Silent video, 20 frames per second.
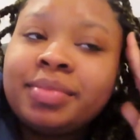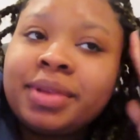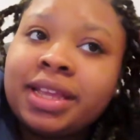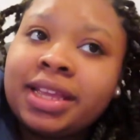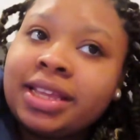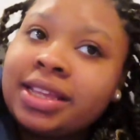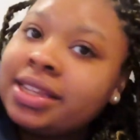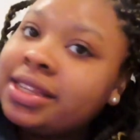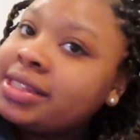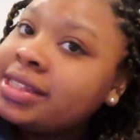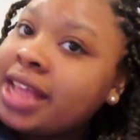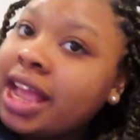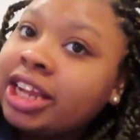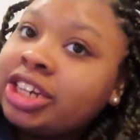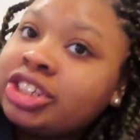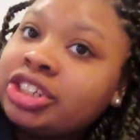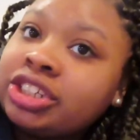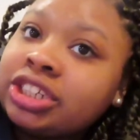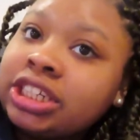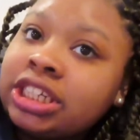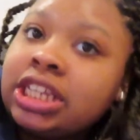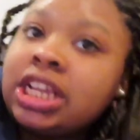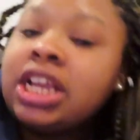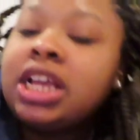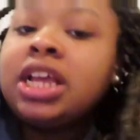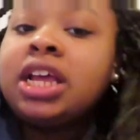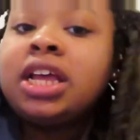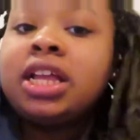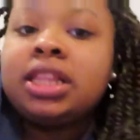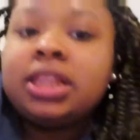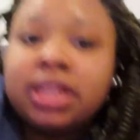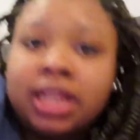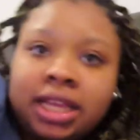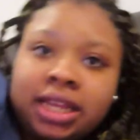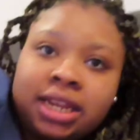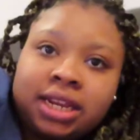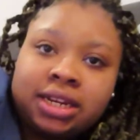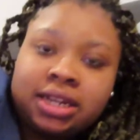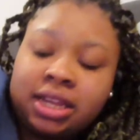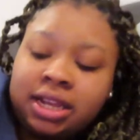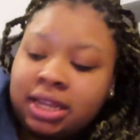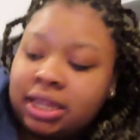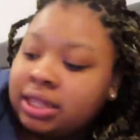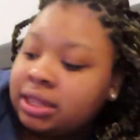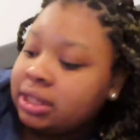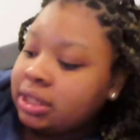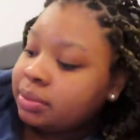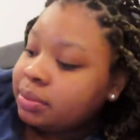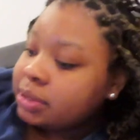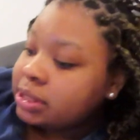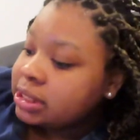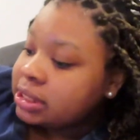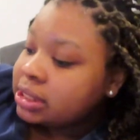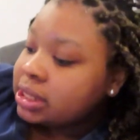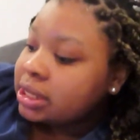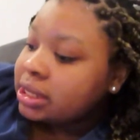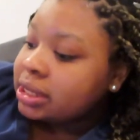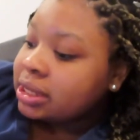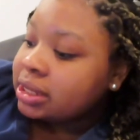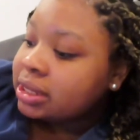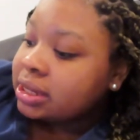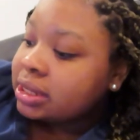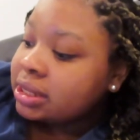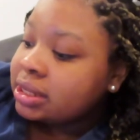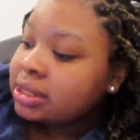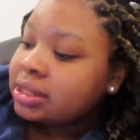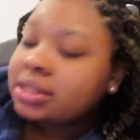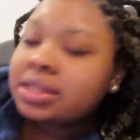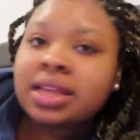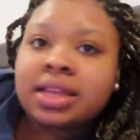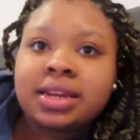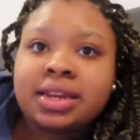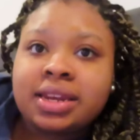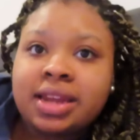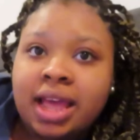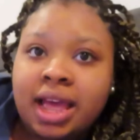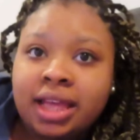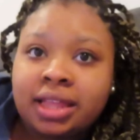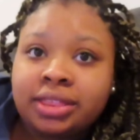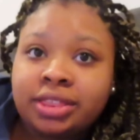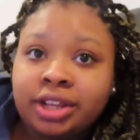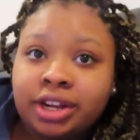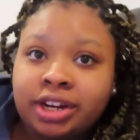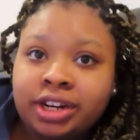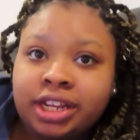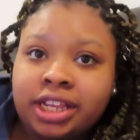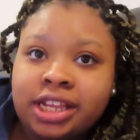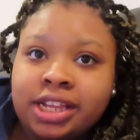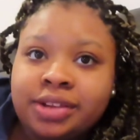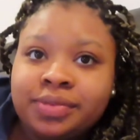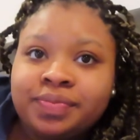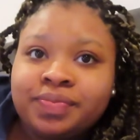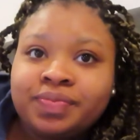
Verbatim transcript: It is actually late at night. Let me see. It is 9.30.